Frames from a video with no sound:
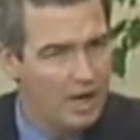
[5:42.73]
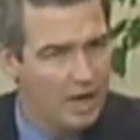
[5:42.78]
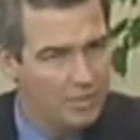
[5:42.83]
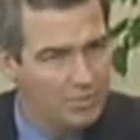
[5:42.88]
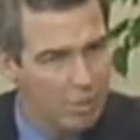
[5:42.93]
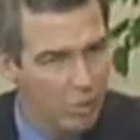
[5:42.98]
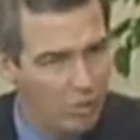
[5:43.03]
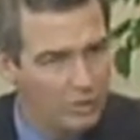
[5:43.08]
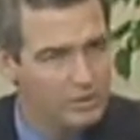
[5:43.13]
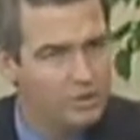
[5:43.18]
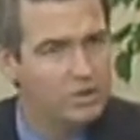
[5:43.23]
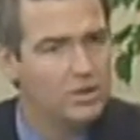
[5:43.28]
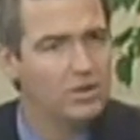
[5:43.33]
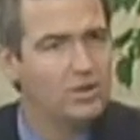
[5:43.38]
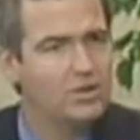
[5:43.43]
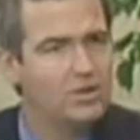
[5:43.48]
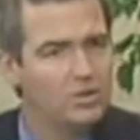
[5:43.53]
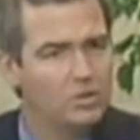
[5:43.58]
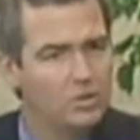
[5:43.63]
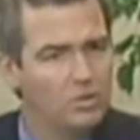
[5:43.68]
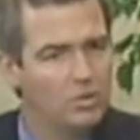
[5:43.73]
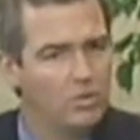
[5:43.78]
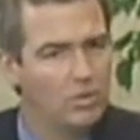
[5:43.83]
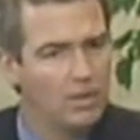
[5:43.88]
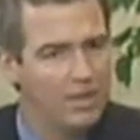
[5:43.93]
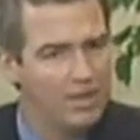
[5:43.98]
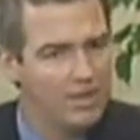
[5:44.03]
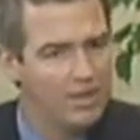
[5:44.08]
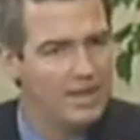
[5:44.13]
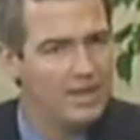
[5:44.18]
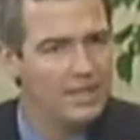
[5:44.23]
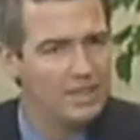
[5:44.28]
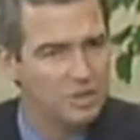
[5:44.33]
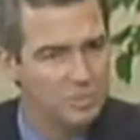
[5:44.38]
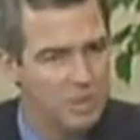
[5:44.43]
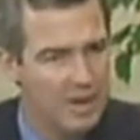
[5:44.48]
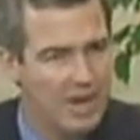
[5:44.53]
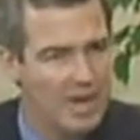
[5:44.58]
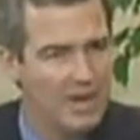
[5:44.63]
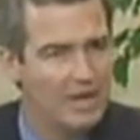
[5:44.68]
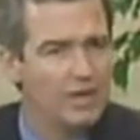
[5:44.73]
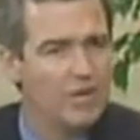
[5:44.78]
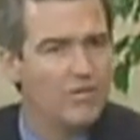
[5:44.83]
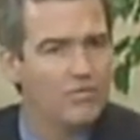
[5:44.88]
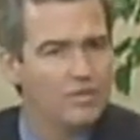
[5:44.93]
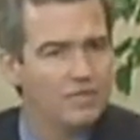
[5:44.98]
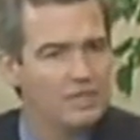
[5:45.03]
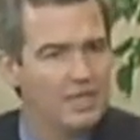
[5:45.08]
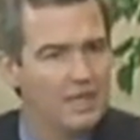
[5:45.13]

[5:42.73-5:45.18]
a portion of the school and then expand over